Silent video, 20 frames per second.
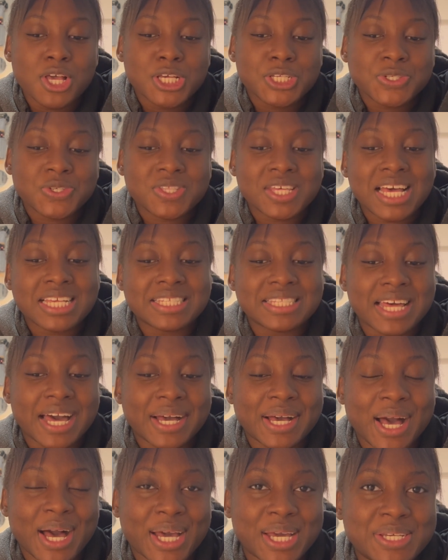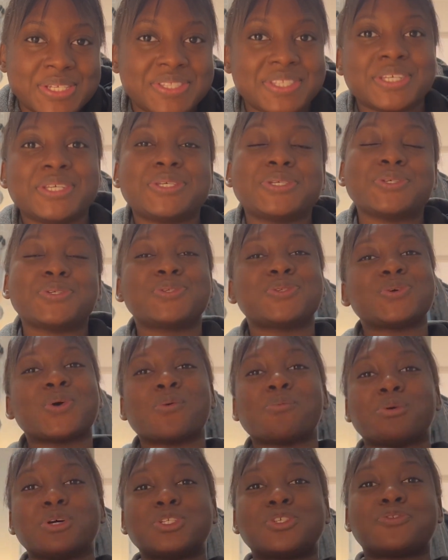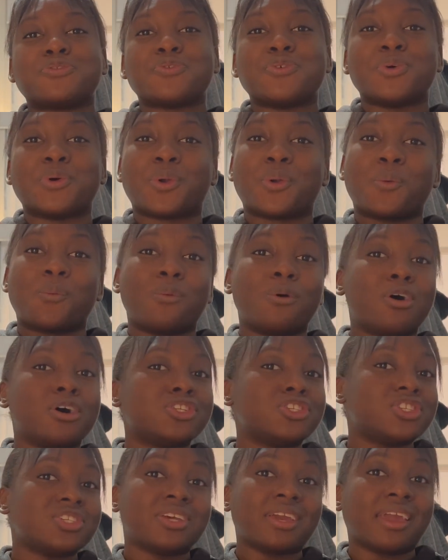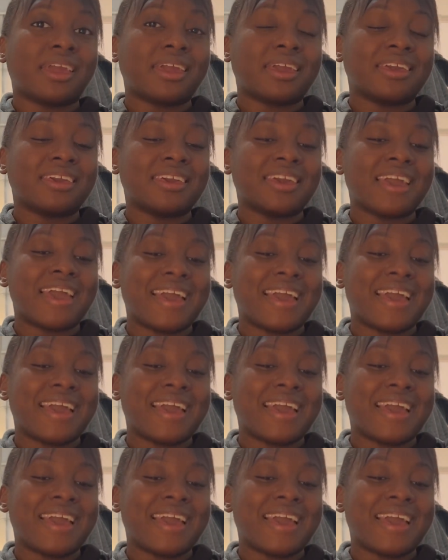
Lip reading: So that's that, guys. Thank you so much for watching,